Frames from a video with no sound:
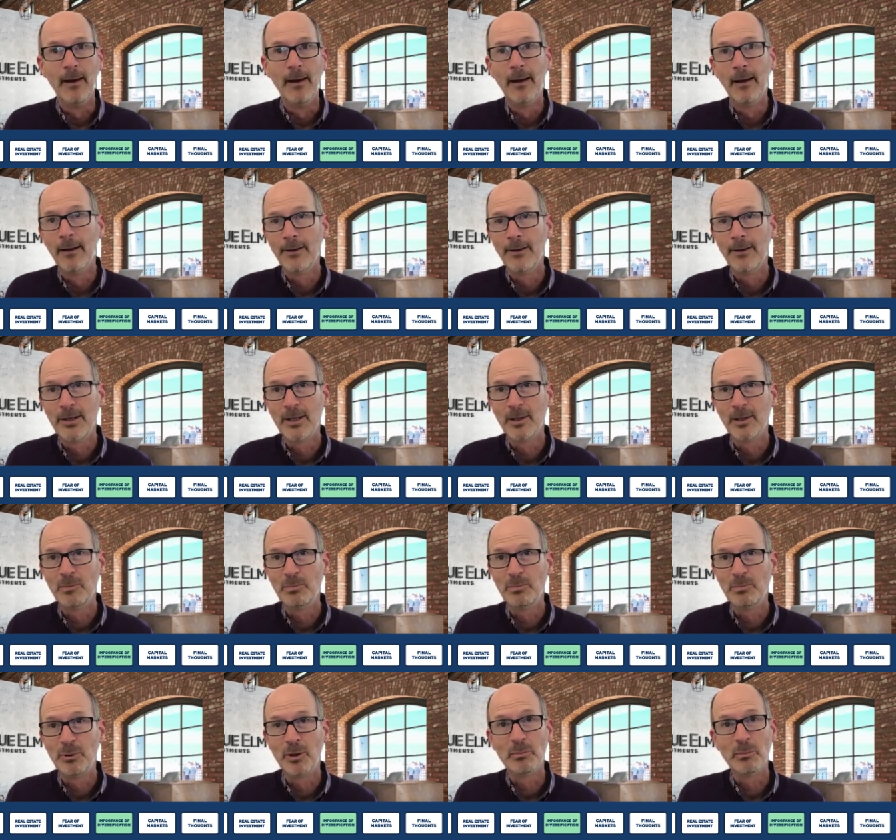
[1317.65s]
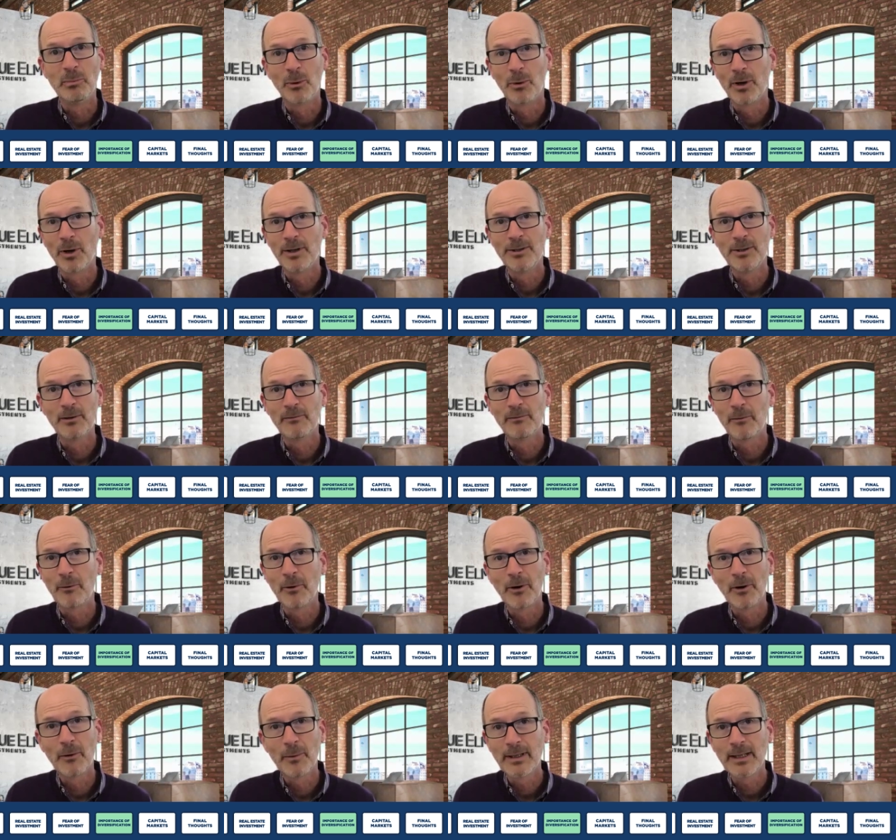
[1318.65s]
"Oh, you could put more in your
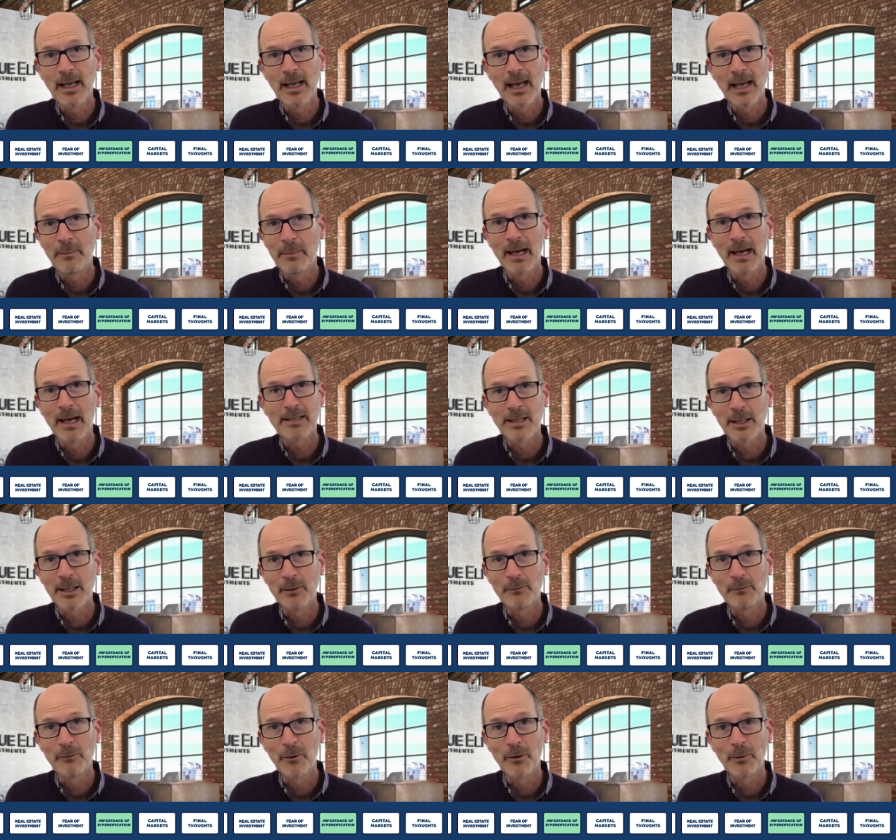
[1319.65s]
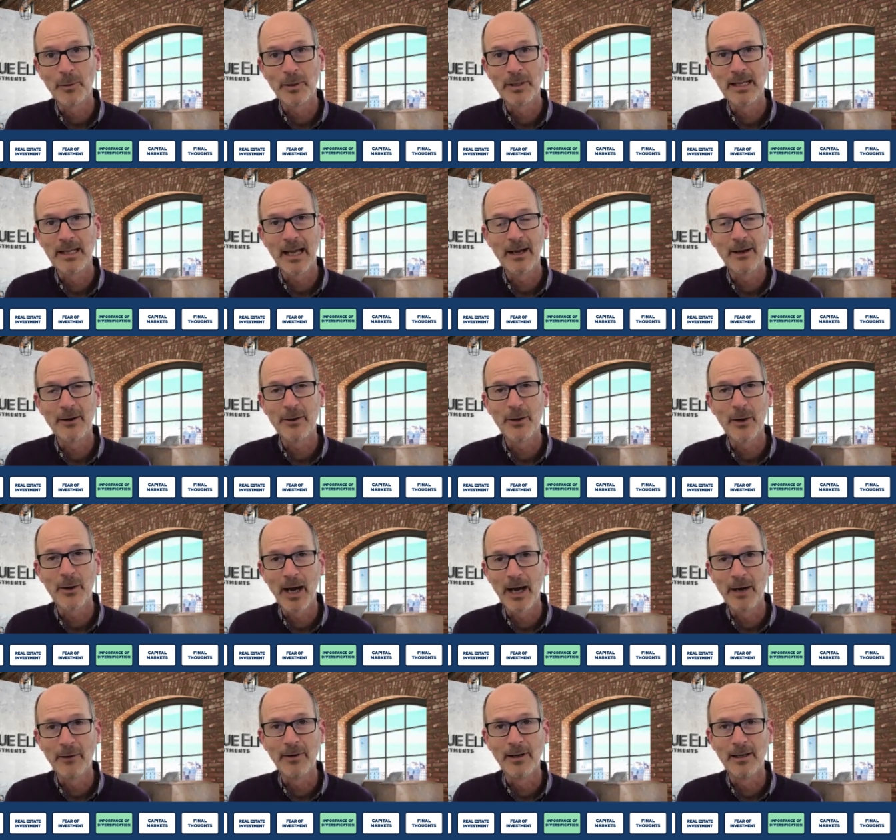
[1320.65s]
401k, max out your 401k or
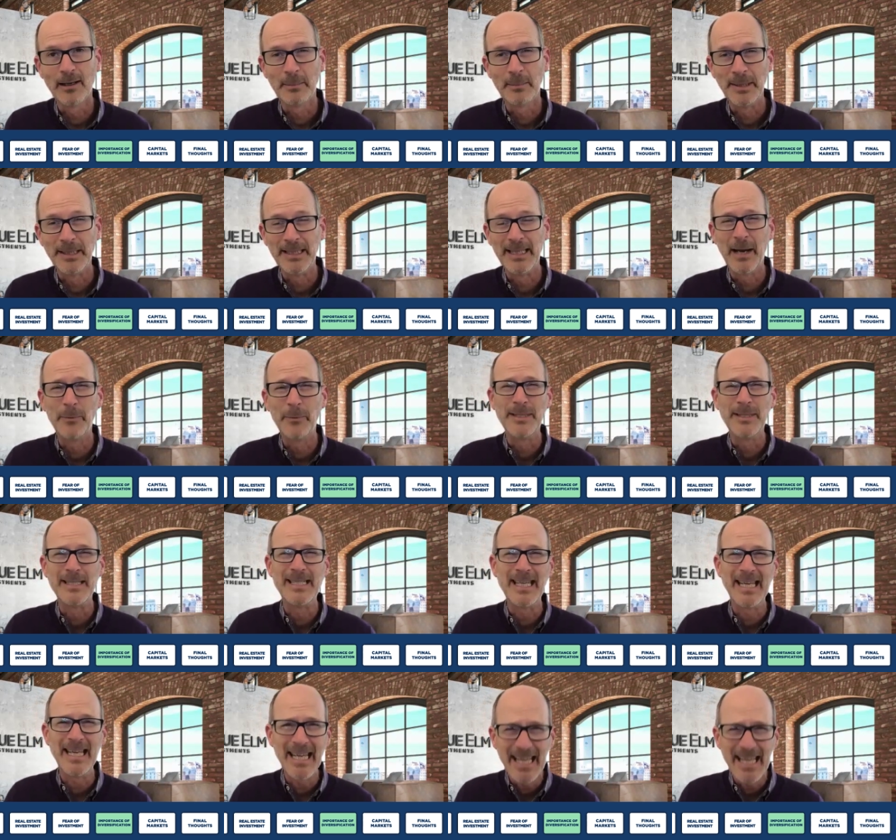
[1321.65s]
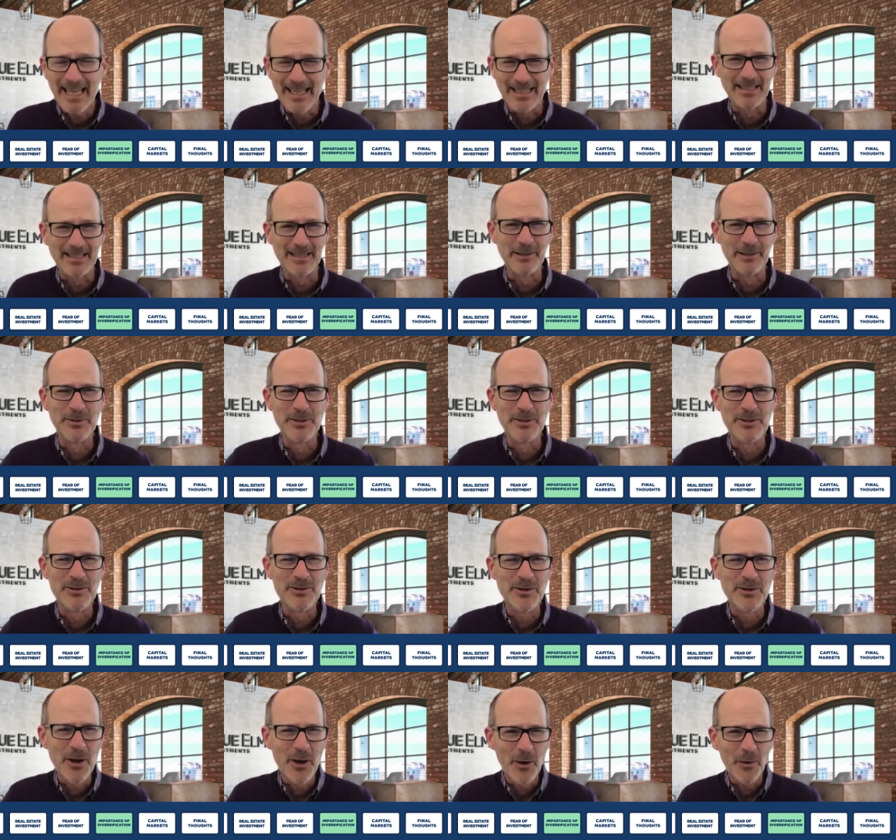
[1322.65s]
your IRA." I mean, that was it. There
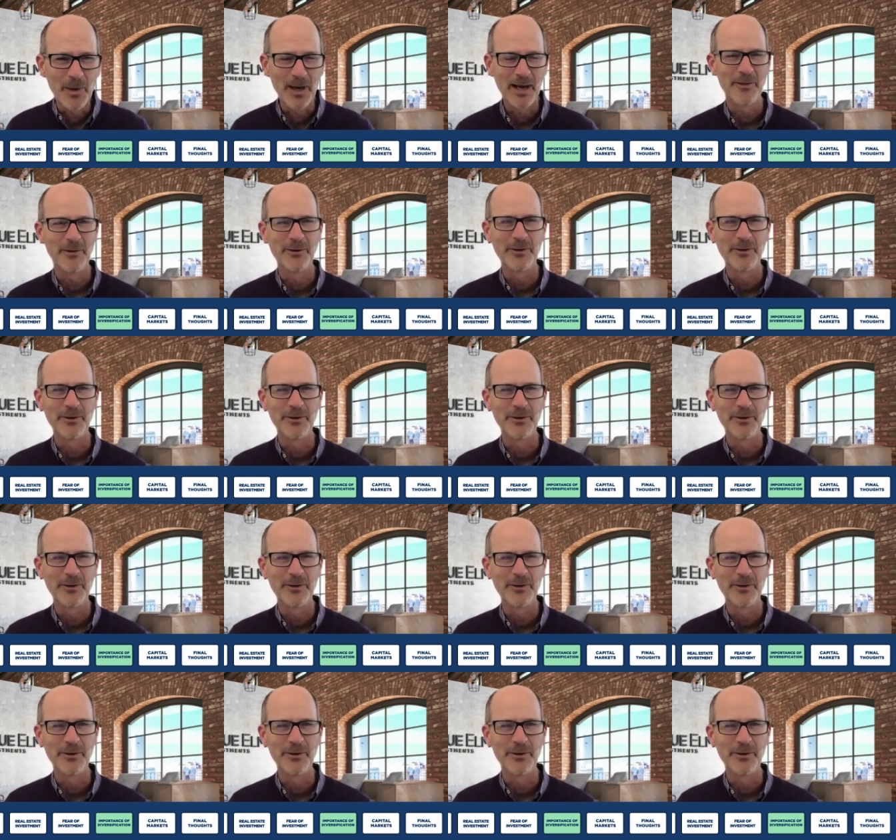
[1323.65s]
was no